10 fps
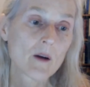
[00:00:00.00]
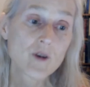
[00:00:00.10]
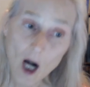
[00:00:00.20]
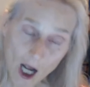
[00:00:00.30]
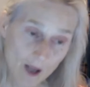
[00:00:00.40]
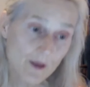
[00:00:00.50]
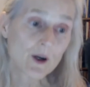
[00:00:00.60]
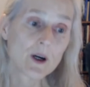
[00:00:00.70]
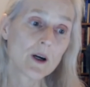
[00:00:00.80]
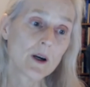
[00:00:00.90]
for
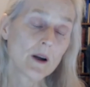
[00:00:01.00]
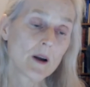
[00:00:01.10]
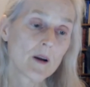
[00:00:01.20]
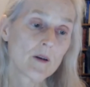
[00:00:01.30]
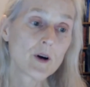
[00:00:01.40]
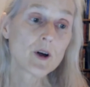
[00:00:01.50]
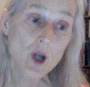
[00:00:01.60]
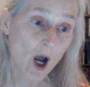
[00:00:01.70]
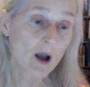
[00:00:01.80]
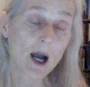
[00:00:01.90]
other, for
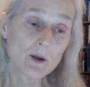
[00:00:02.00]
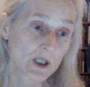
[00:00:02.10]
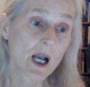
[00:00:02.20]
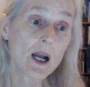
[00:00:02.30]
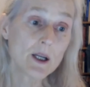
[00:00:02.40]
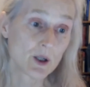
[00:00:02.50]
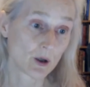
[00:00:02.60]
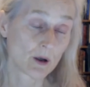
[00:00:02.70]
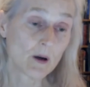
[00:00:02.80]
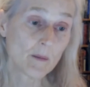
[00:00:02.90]
not outside
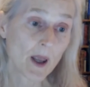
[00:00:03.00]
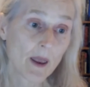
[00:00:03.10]
Europe,